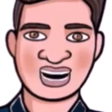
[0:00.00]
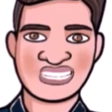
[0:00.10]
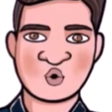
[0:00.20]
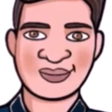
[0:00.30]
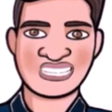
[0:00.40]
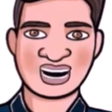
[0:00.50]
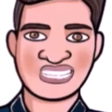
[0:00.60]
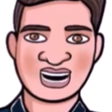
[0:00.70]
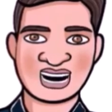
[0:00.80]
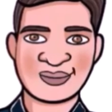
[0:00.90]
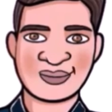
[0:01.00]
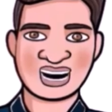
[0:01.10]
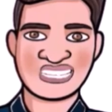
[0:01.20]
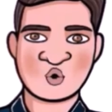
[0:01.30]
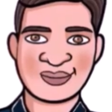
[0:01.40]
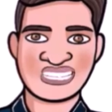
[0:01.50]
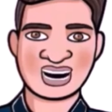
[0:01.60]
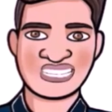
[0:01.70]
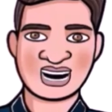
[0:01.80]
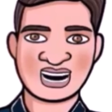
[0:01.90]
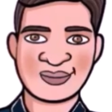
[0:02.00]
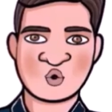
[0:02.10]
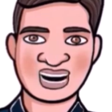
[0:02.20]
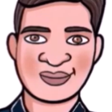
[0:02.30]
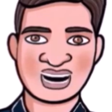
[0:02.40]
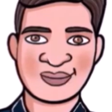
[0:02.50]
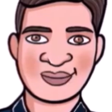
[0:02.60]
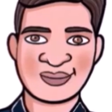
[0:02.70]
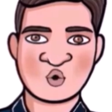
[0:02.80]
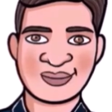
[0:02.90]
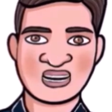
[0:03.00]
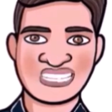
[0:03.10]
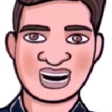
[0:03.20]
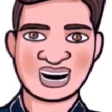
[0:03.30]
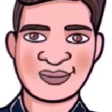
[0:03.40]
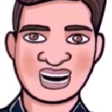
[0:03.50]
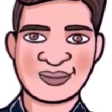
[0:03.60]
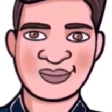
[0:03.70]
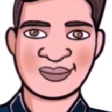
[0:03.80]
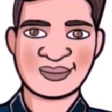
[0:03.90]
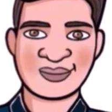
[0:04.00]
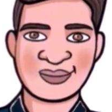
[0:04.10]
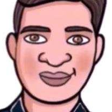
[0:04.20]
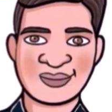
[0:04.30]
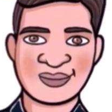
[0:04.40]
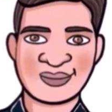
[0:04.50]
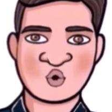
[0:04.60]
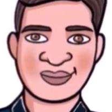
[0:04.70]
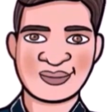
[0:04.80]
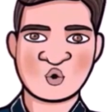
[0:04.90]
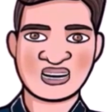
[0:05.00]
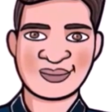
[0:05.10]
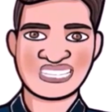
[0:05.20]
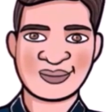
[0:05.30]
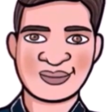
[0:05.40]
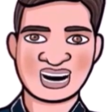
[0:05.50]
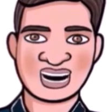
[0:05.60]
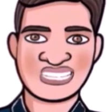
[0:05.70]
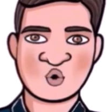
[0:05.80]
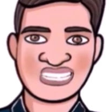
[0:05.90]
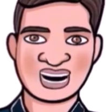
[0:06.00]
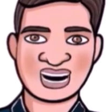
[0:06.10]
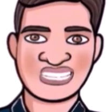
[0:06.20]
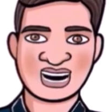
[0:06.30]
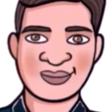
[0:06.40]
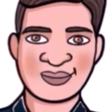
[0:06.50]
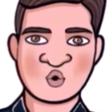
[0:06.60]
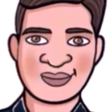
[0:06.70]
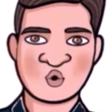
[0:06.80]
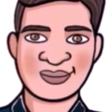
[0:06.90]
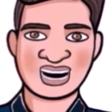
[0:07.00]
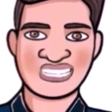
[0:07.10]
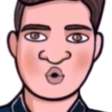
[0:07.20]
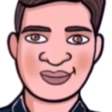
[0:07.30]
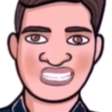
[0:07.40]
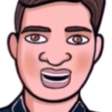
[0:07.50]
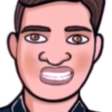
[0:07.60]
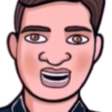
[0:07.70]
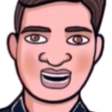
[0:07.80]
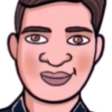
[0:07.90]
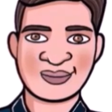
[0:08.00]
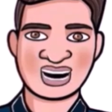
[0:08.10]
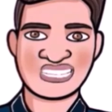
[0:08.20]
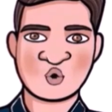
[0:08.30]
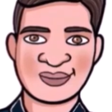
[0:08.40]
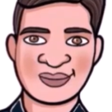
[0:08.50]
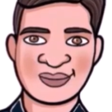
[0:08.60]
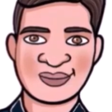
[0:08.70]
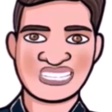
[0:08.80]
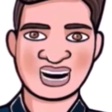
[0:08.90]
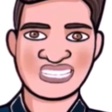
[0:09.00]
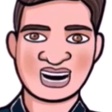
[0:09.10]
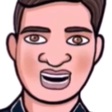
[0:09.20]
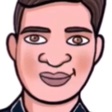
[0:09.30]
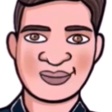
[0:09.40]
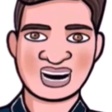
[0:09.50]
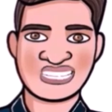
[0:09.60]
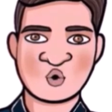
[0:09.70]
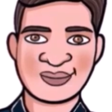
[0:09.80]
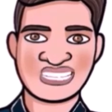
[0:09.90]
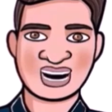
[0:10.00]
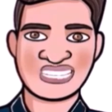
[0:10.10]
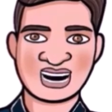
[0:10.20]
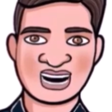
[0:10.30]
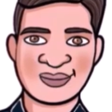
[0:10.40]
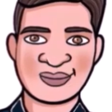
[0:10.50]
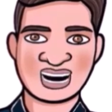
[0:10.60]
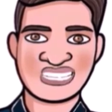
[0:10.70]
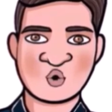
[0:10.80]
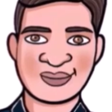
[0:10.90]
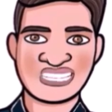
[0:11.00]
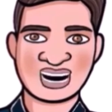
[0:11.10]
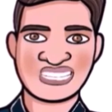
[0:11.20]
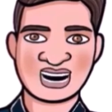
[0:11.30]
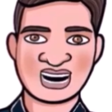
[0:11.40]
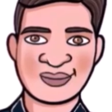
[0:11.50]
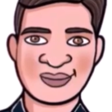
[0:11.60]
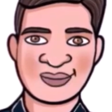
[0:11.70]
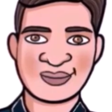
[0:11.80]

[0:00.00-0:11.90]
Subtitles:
If you go through the word Mukhaar, you have Mukh in it. So, Mukh is nothing but face, and something which is in front of your face is definitely in front of you, isn't it?